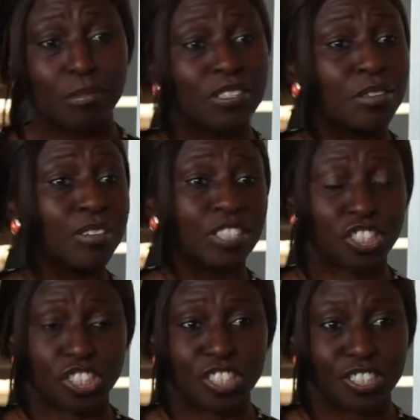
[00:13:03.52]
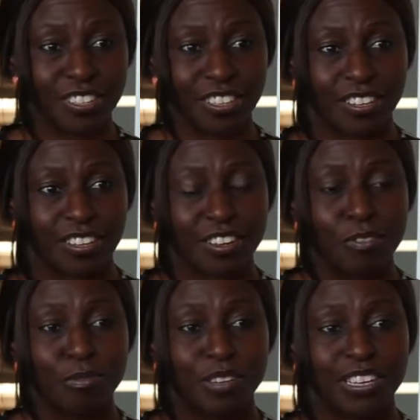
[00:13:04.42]
most of us in church,
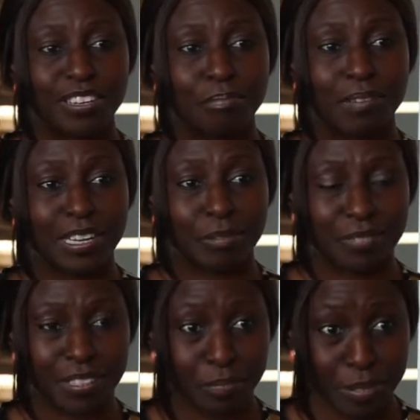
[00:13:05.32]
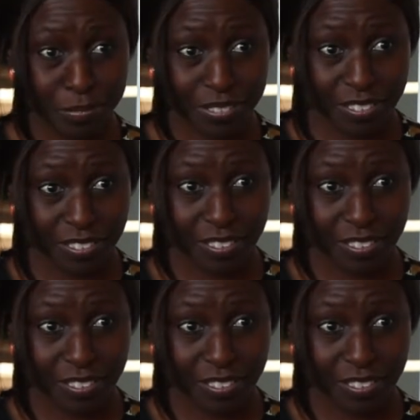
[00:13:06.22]
we blame the pimps?